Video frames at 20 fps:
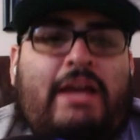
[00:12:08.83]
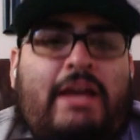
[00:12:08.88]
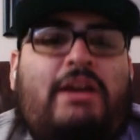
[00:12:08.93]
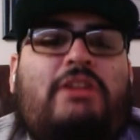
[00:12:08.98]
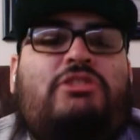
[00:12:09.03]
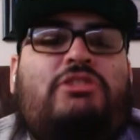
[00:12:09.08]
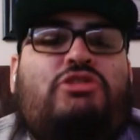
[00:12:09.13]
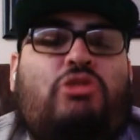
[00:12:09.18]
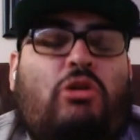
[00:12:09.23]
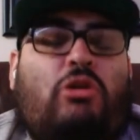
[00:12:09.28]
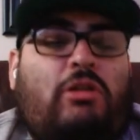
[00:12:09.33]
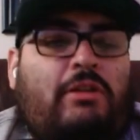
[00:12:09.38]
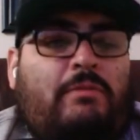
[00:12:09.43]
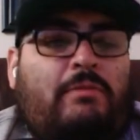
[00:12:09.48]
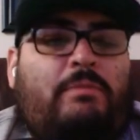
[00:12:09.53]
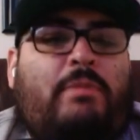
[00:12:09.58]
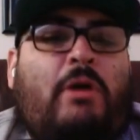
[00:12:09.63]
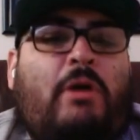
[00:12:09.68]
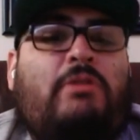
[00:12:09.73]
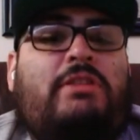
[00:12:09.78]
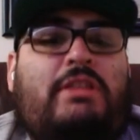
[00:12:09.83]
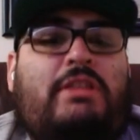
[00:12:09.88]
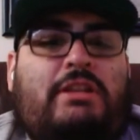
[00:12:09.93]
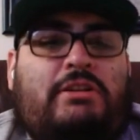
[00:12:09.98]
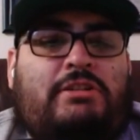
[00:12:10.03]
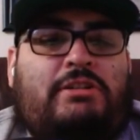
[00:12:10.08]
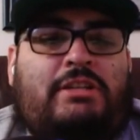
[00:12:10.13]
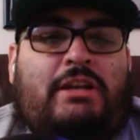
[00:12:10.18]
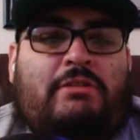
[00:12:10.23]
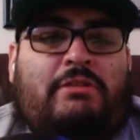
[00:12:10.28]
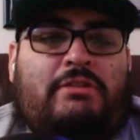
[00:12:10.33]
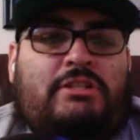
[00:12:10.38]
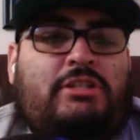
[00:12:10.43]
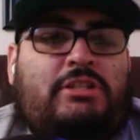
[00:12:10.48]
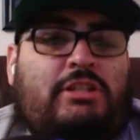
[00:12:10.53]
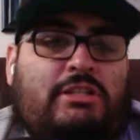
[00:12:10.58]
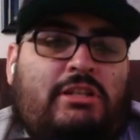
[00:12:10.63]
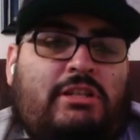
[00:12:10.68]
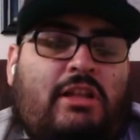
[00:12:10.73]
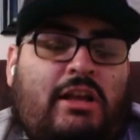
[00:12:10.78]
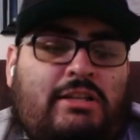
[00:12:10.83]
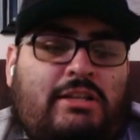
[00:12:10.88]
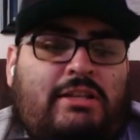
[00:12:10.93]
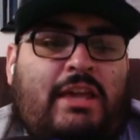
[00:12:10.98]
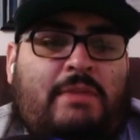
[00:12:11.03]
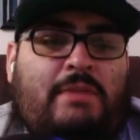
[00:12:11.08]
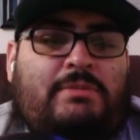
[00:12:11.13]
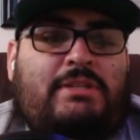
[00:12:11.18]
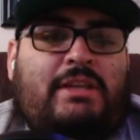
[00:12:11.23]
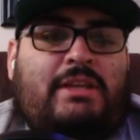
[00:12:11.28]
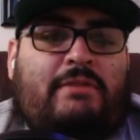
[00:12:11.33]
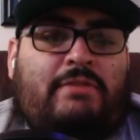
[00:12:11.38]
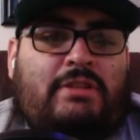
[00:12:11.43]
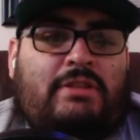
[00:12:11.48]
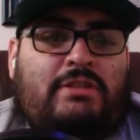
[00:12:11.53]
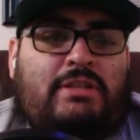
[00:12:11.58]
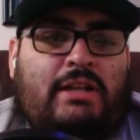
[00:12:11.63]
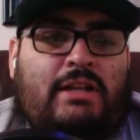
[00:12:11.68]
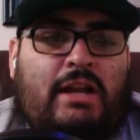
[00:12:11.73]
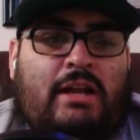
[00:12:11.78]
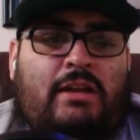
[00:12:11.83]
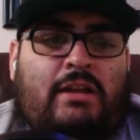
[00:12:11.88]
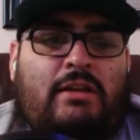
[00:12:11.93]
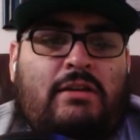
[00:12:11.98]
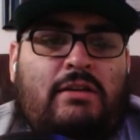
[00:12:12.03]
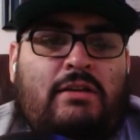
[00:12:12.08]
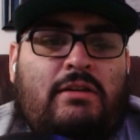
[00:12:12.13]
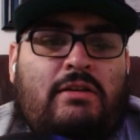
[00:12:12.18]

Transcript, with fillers: in control of both of their series just lost game seven tonight.